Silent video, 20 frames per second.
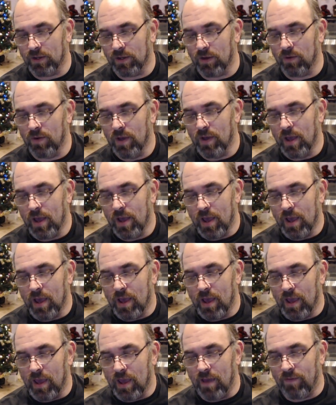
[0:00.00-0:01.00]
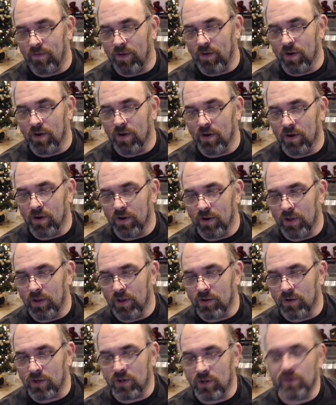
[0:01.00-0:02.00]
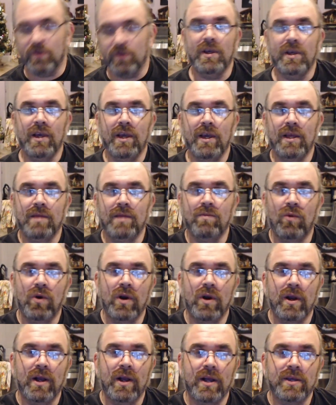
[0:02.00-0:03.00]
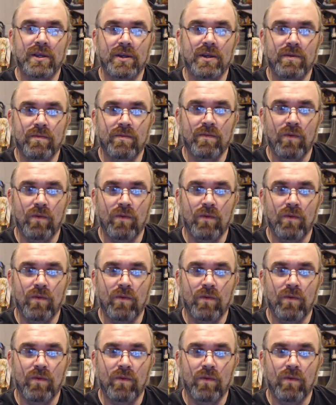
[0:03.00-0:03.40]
So if you're used to seeing the more custom